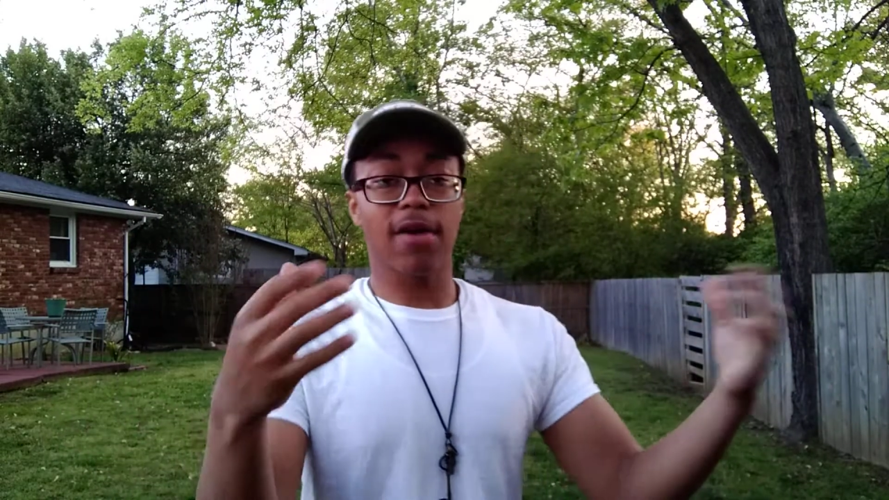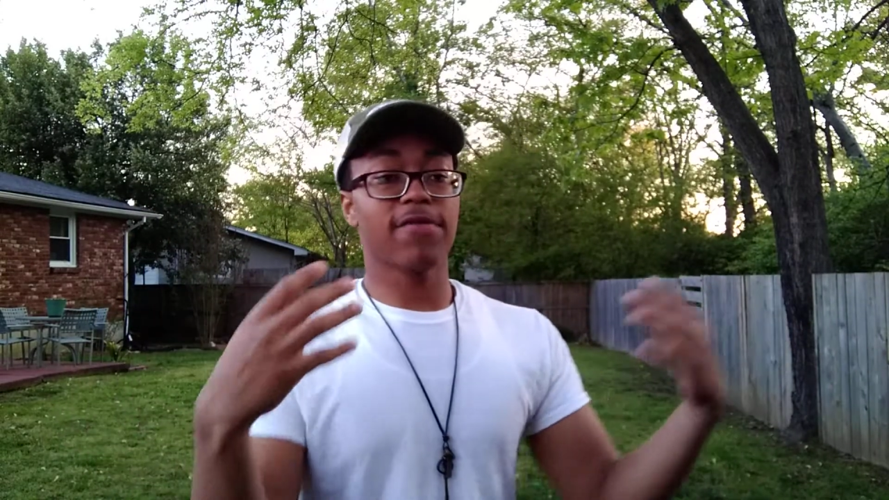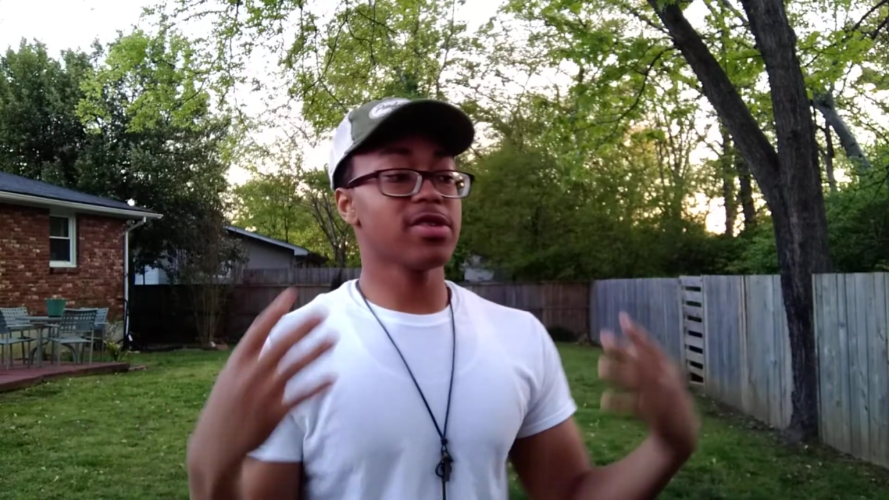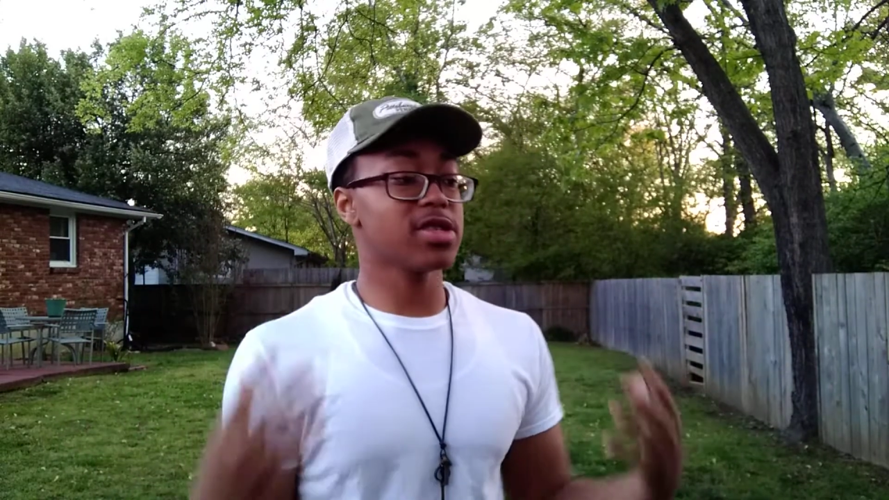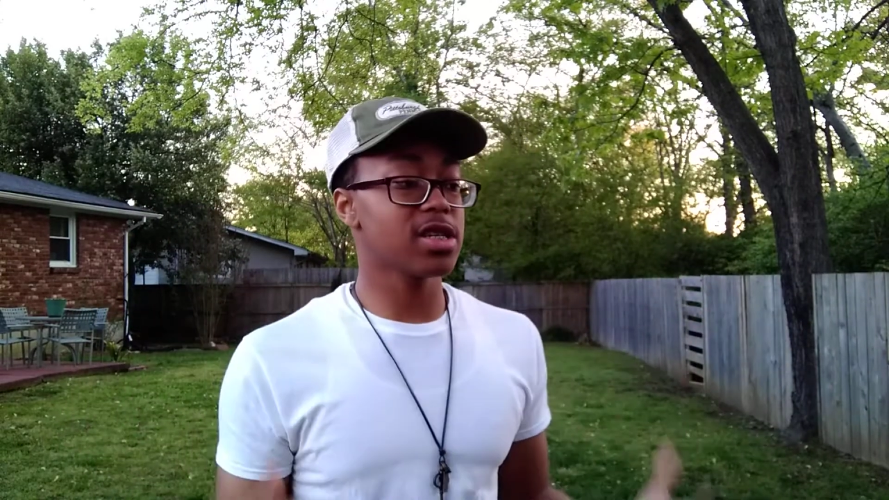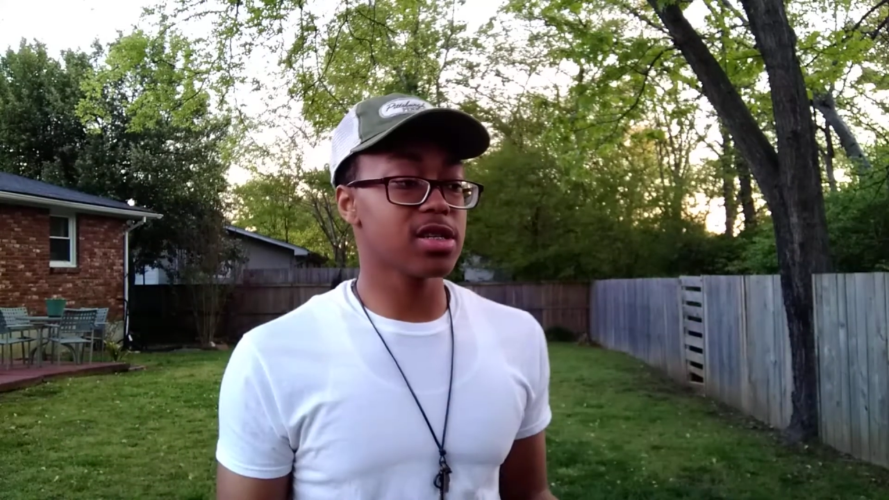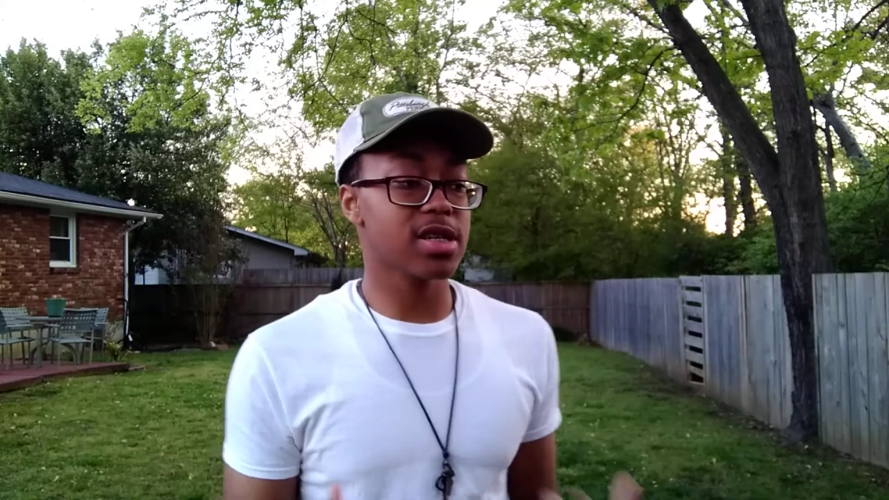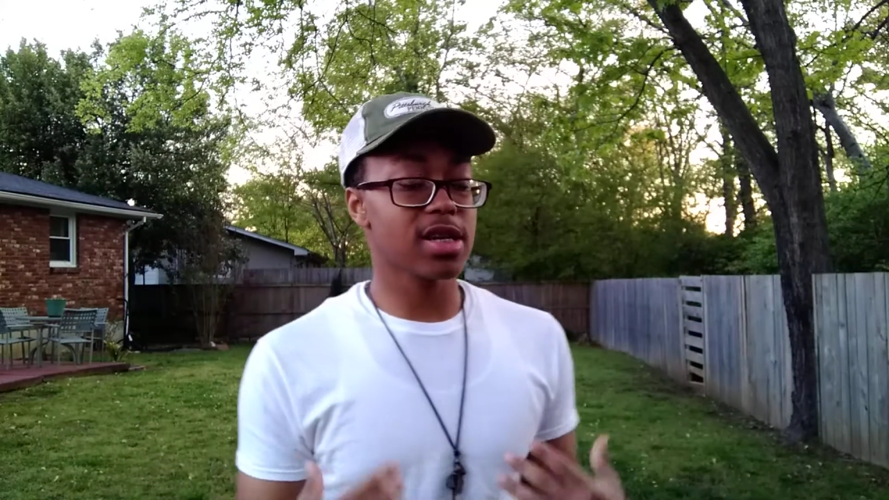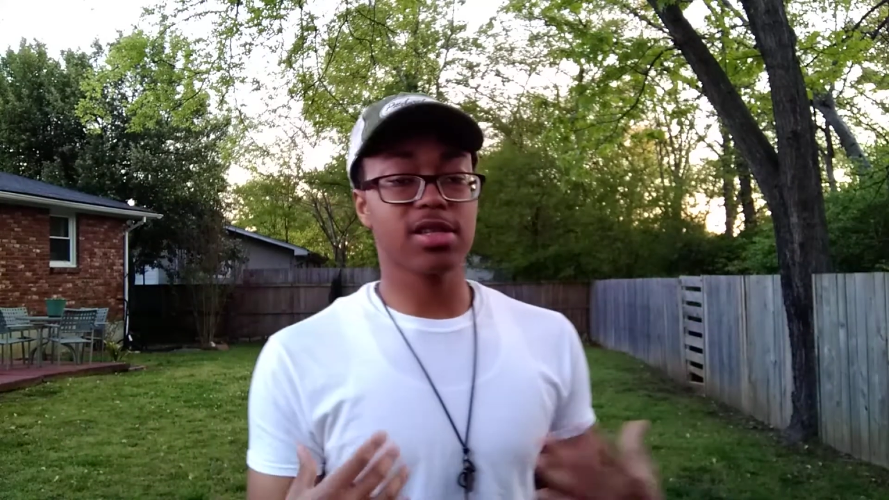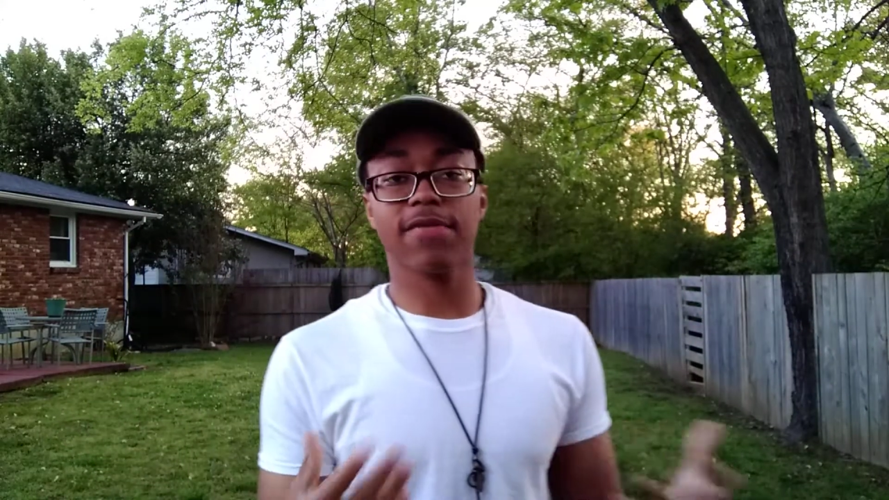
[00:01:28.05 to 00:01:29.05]
15
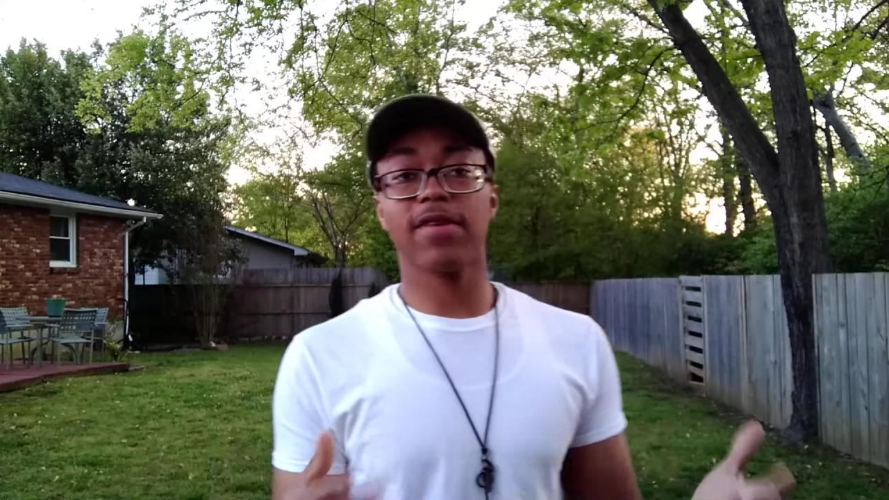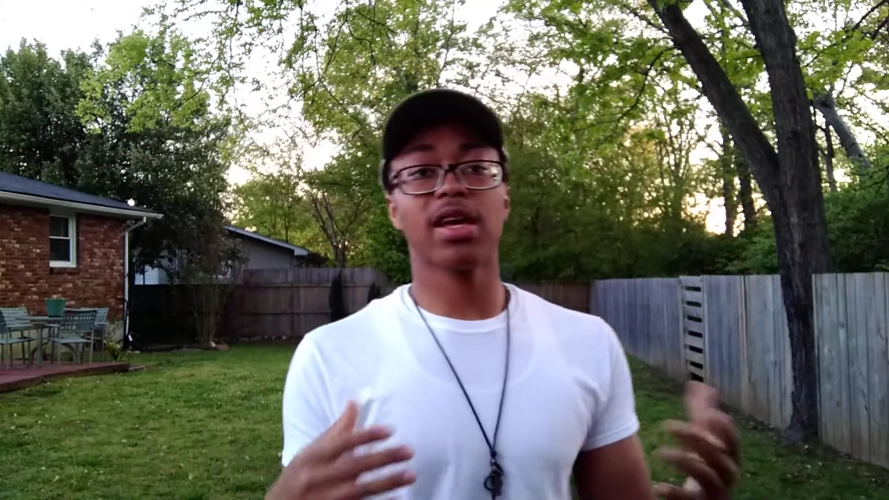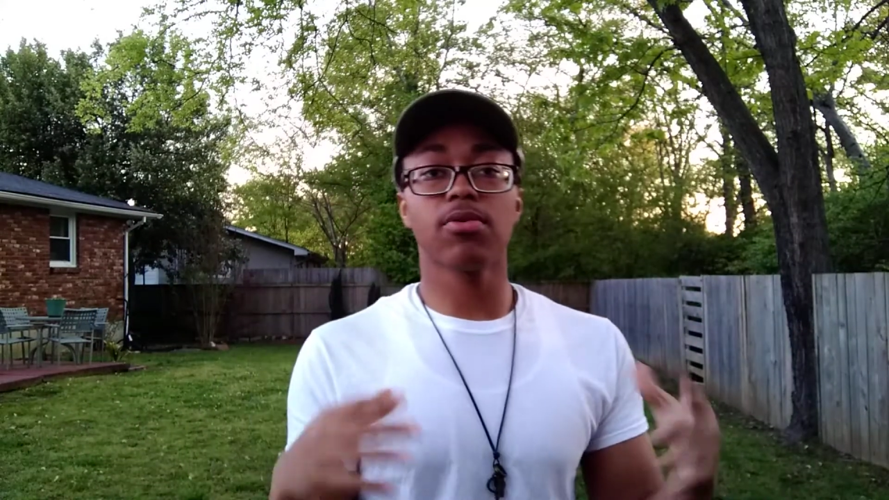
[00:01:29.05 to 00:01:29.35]
seconds of fame.